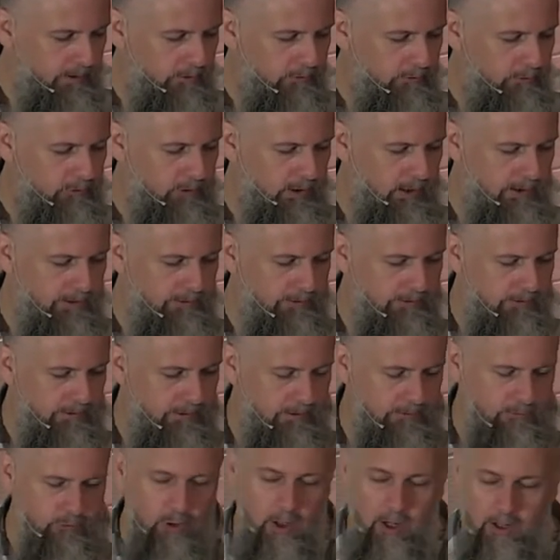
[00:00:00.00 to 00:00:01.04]

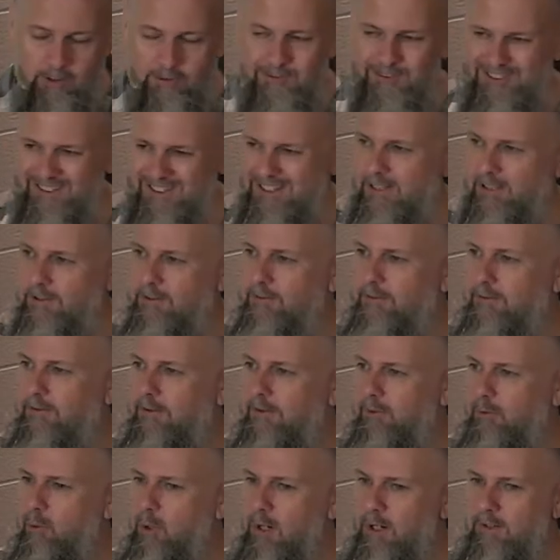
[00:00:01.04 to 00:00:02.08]
John sees
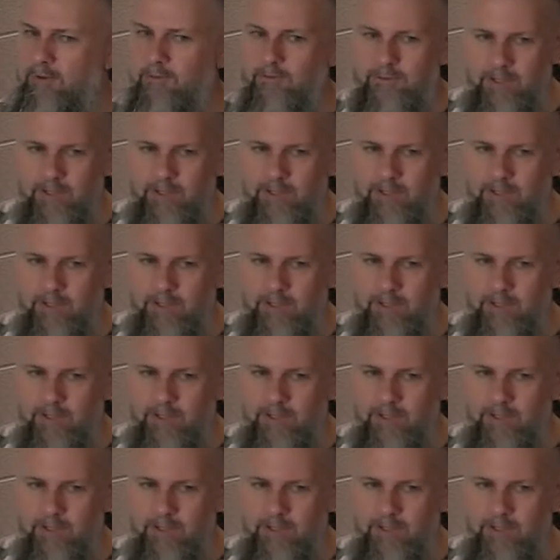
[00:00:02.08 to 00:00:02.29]
Christ's